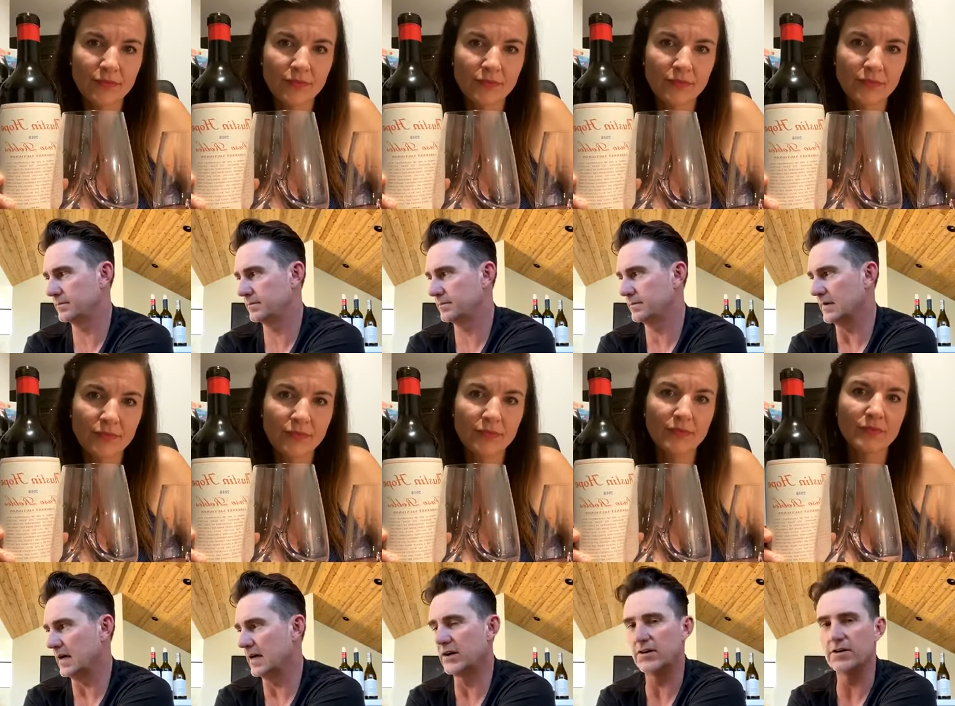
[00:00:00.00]

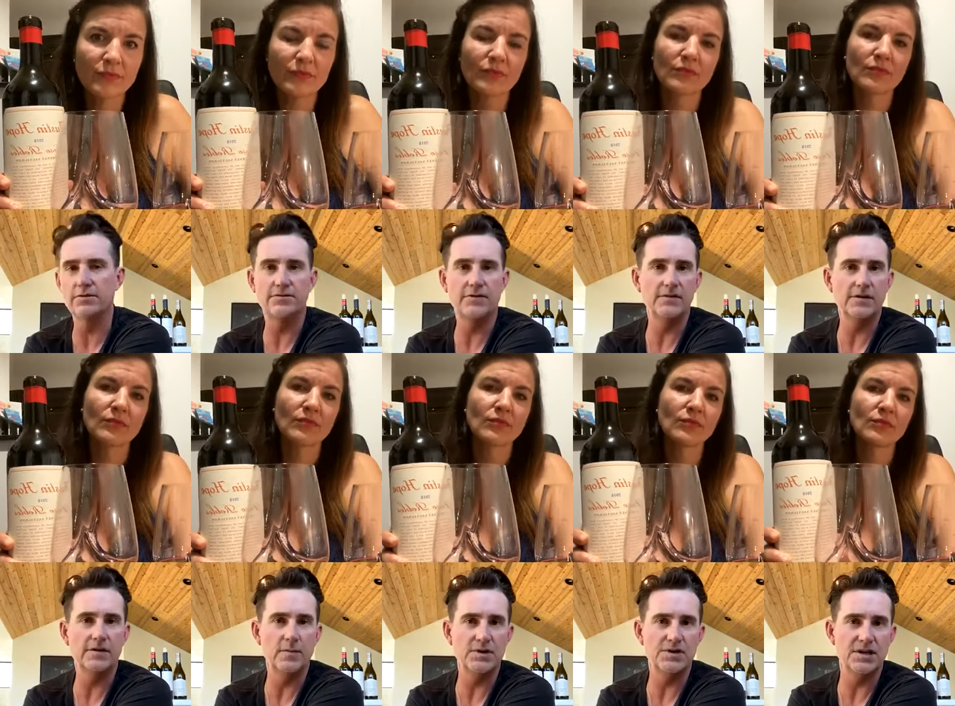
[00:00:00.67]

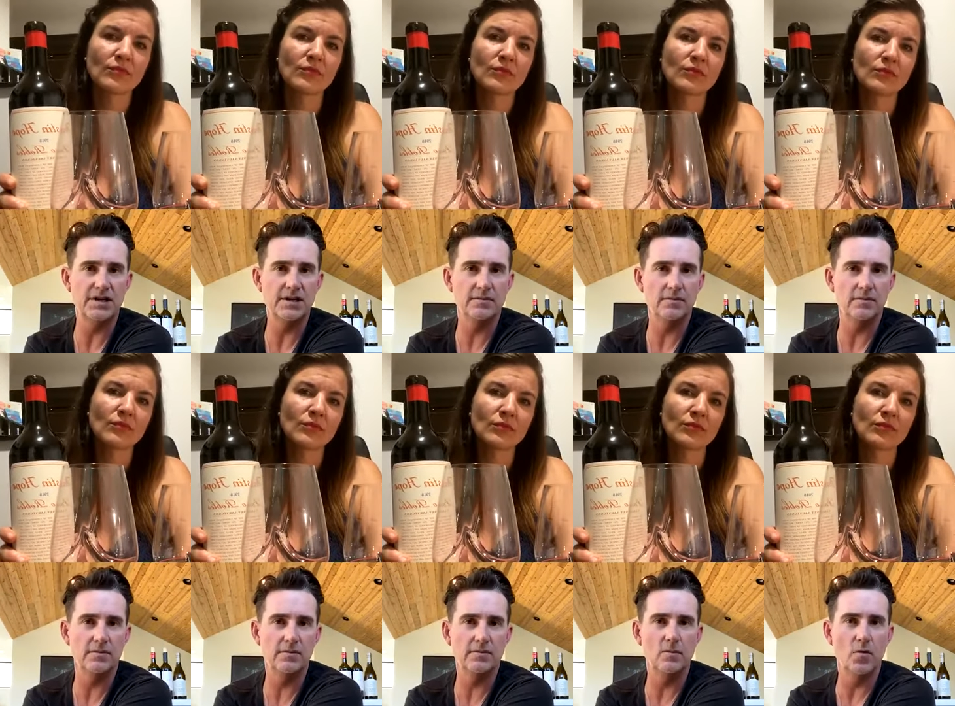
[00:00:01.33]
Speaker 1: 150 percent
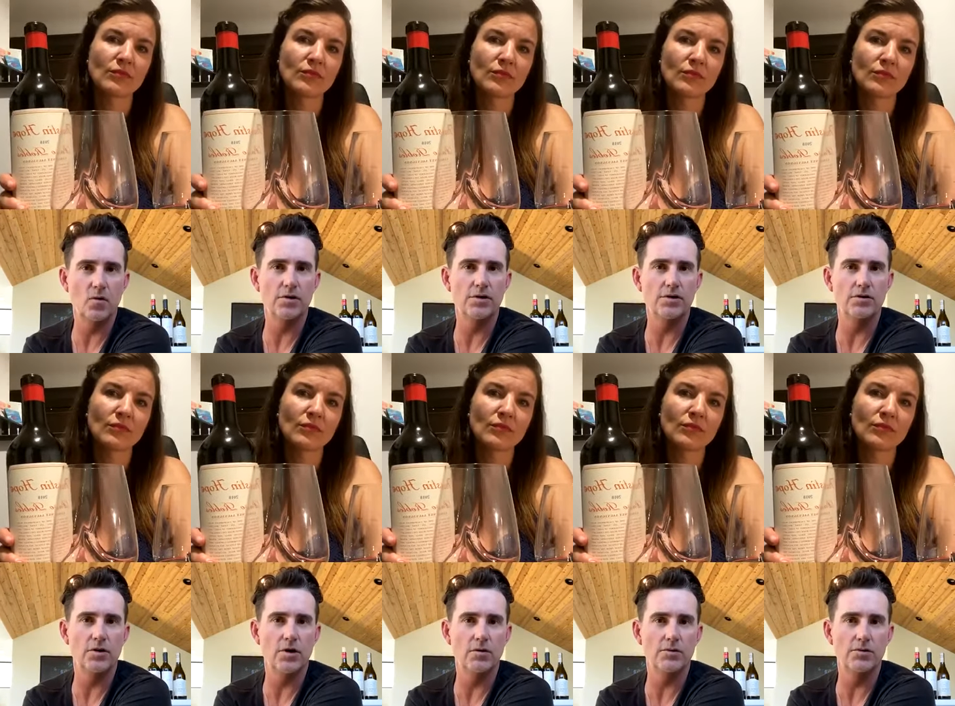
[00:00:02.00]
more
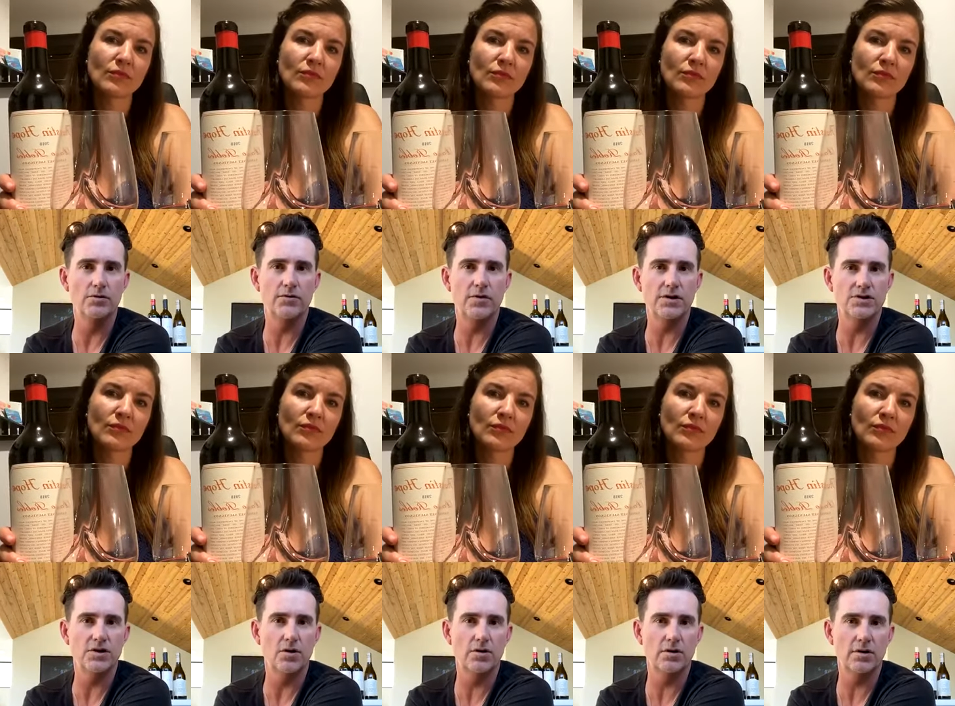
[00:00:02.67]
new new French
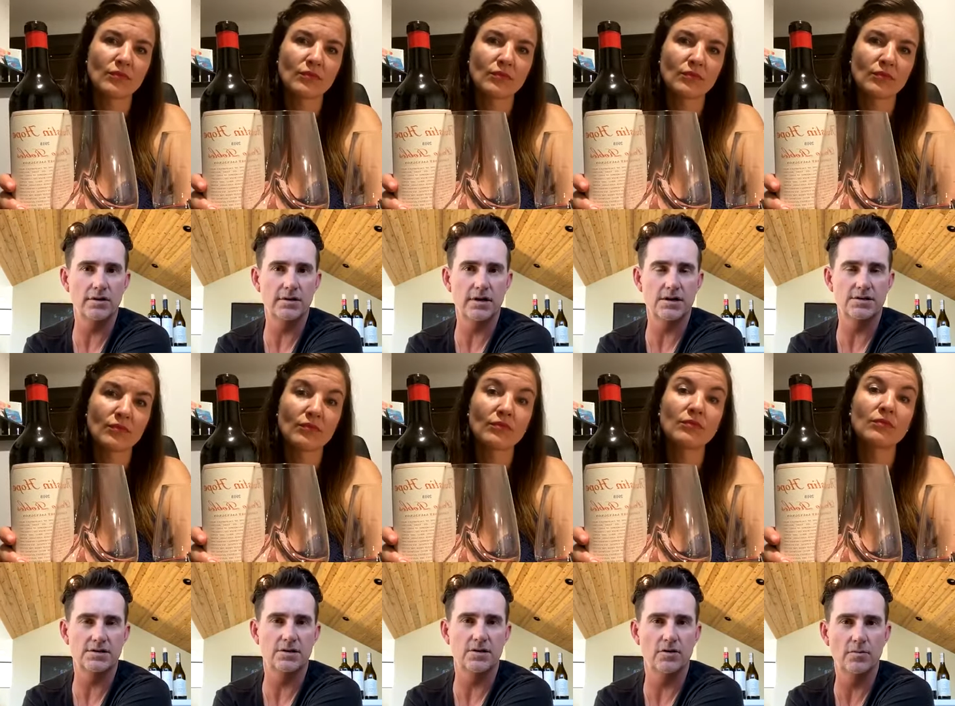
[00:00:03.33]
oak on the
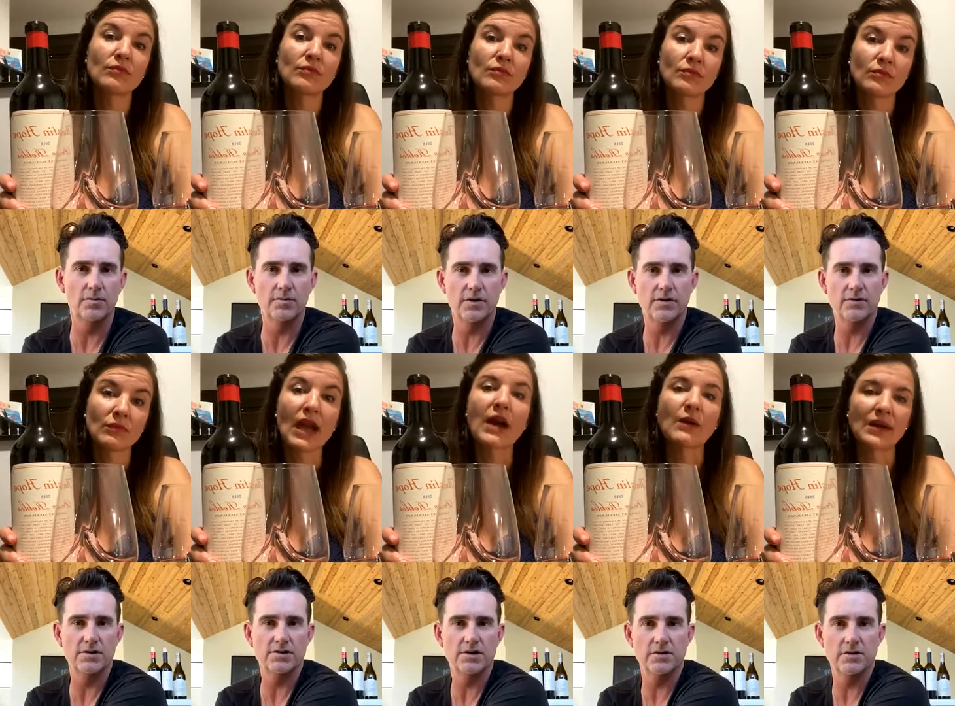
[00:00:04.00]
Austin Hope than there
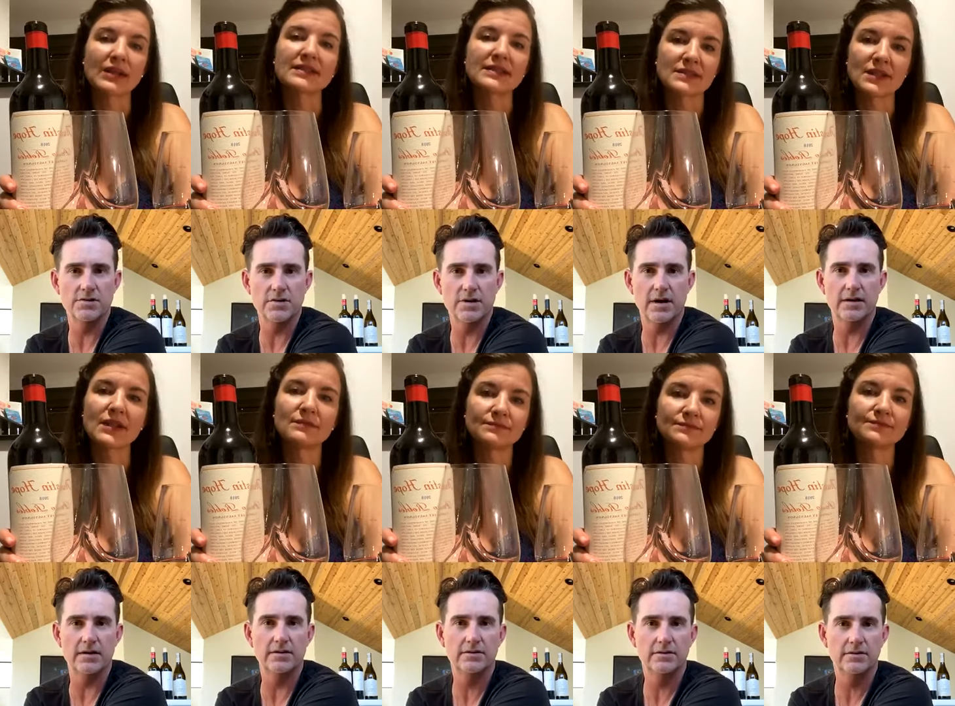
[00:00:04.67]
is on oh, the
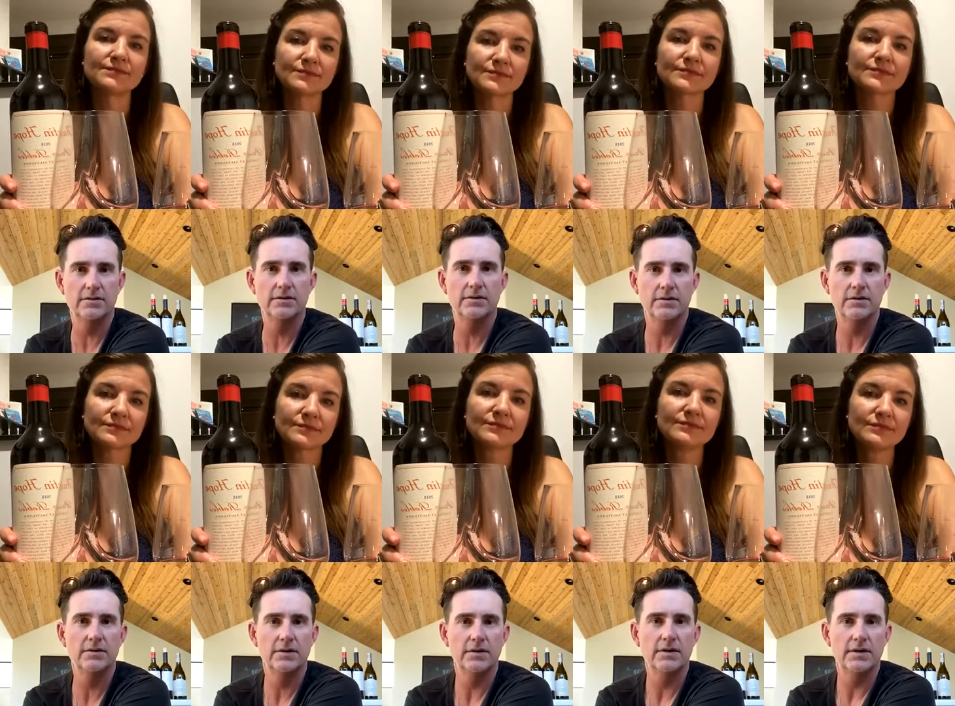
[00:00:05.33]
Oak.
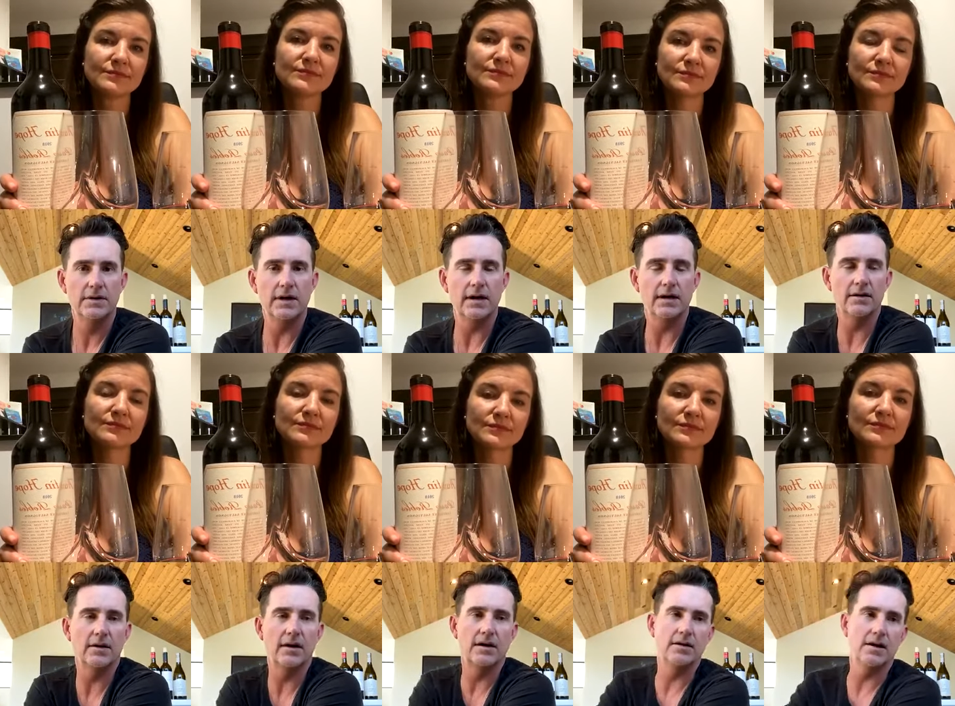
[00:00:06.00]
yeah,
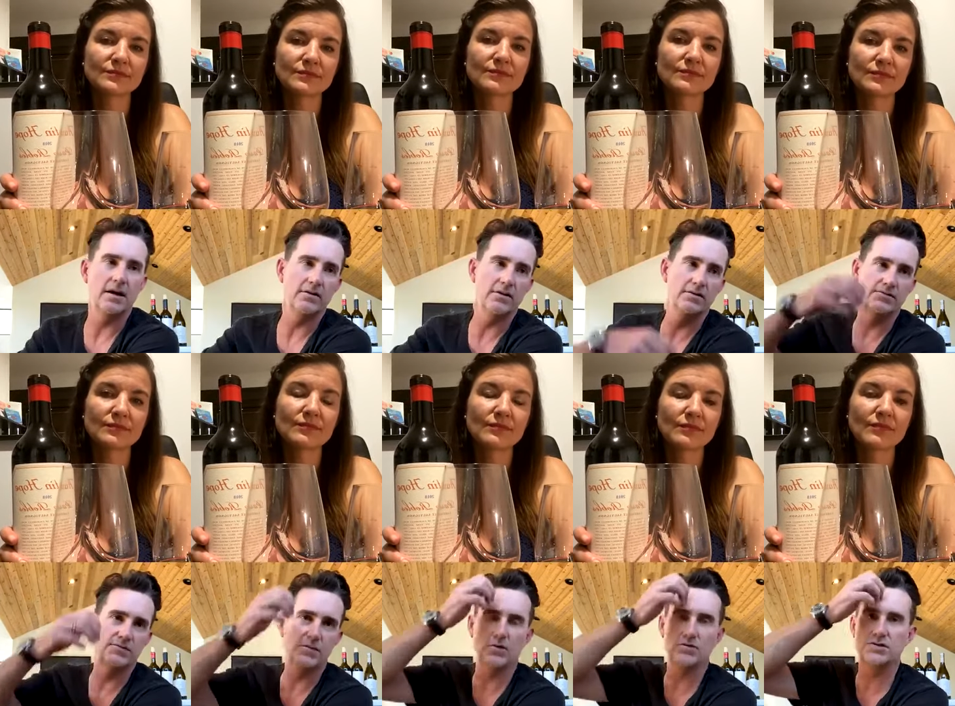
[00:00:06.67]
and and the
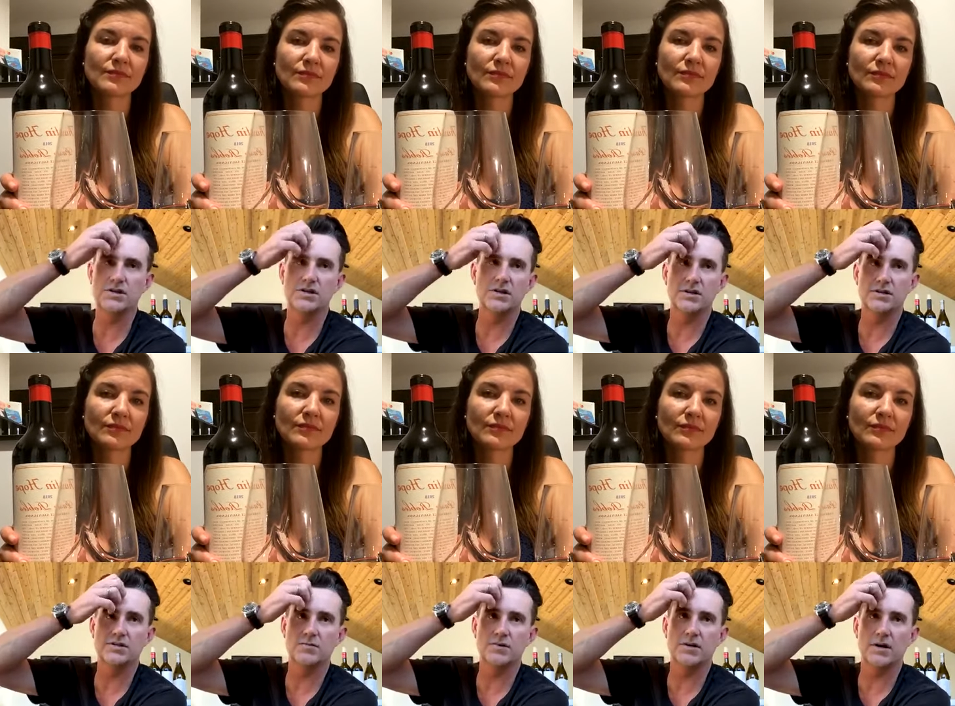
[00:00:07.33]
toastiness
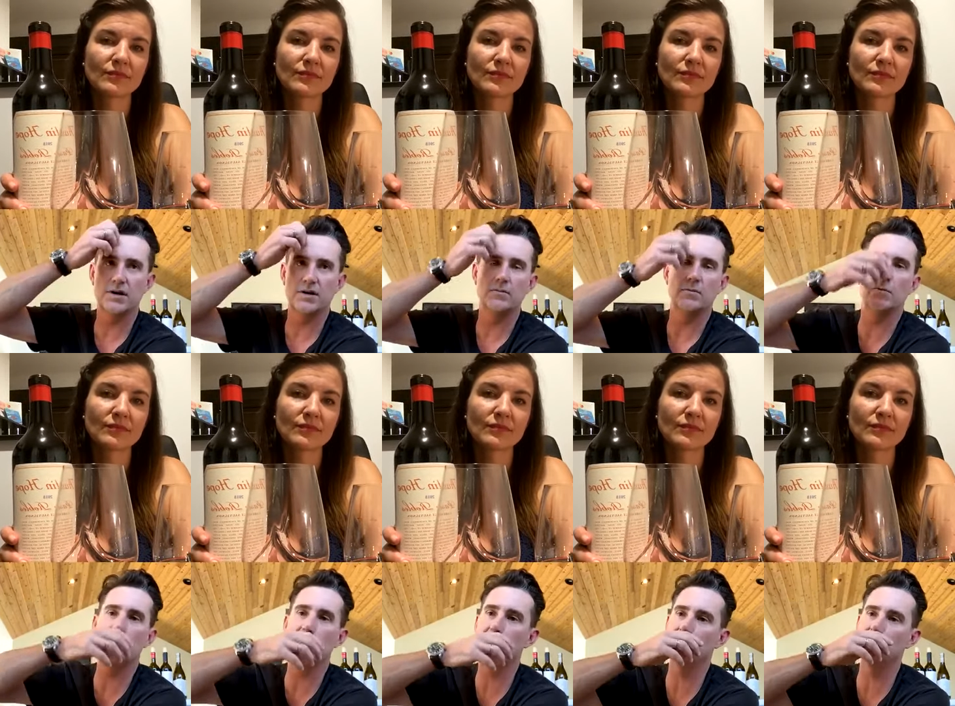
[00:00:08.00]
we um,
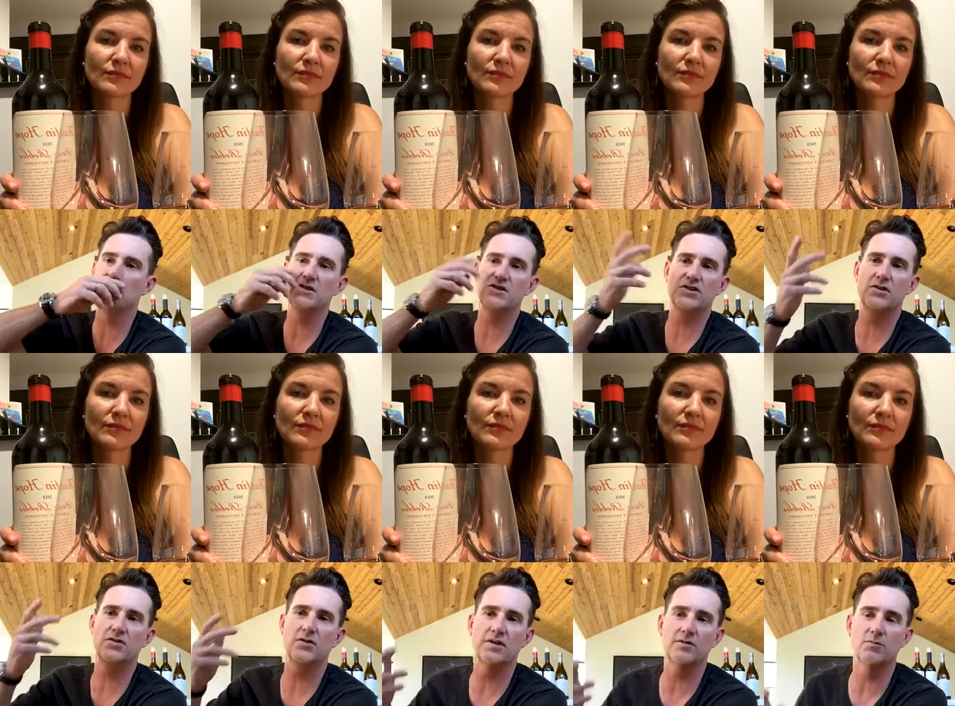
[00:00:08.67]
we we
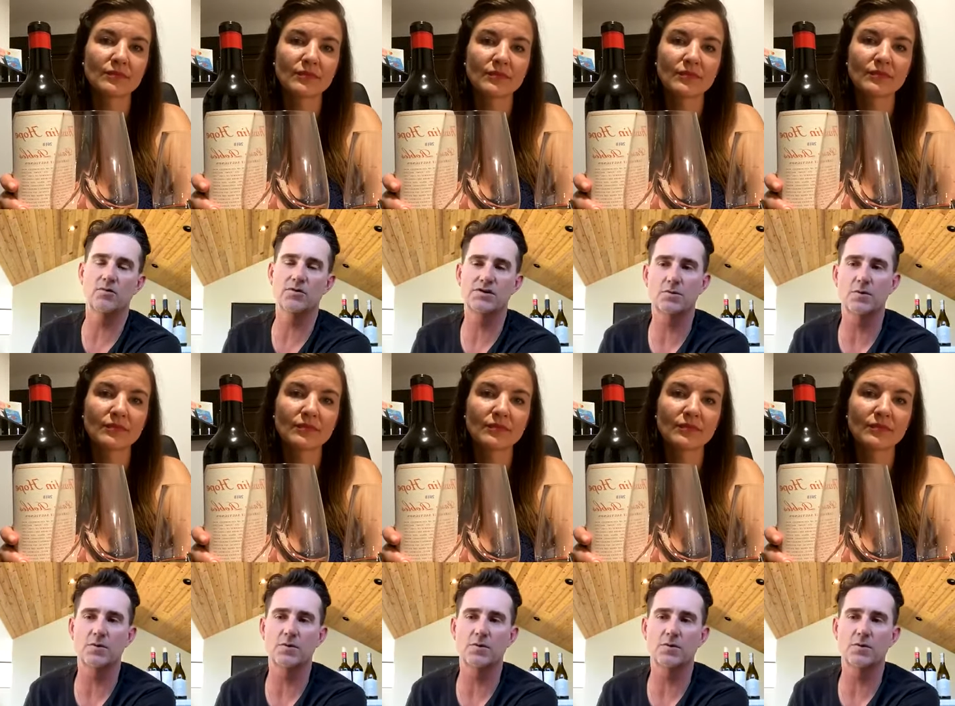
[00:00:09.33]
generally well so we,